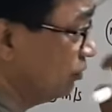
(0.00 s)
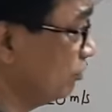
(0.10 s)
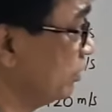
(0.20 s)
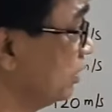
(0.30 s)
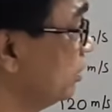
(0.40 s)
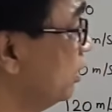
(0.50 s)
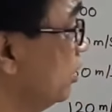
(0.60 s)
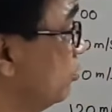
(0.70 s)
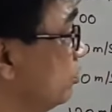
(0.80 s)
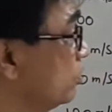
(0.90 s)
over here?
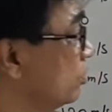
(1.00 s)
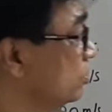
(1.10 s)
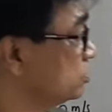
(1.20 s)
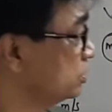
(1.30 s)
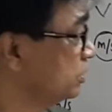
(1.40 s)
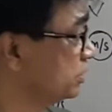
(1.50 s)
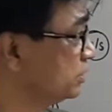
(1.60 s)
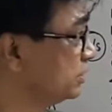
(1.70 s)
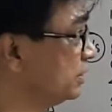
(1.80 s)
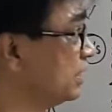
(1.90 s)
Because it is
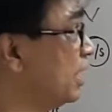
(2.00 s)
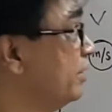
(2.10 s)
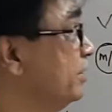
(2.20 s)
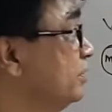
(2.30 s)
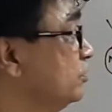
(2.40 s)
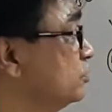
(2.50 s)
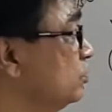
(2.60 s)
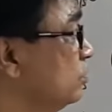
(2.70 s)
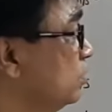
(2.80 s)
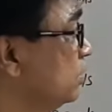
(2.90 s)
retarding.
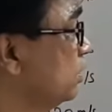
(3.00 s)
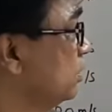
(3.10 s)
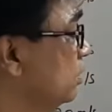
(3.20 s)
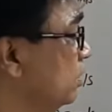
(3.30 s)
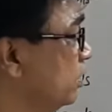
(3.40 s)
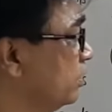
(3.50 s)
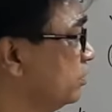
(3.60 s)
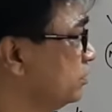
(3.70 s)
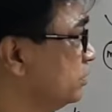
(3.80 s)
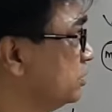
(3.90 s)
So
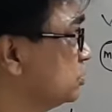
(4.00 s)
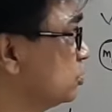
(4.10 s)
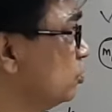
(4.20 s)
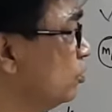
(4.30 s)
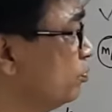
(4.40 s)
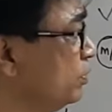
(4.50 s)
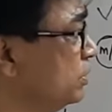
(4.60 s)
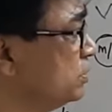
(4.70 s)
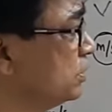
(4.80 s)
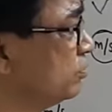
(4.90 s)
this slope
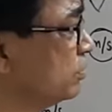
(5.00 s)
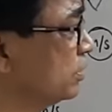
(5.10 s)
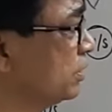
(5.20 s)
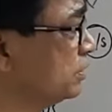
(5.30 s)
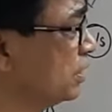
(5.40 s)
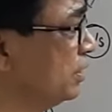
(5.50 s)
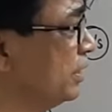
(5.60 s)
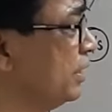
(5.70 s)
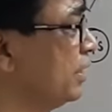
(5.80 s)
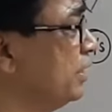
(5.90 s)
means there is a
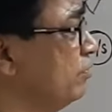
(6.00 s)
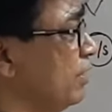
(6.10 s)
negative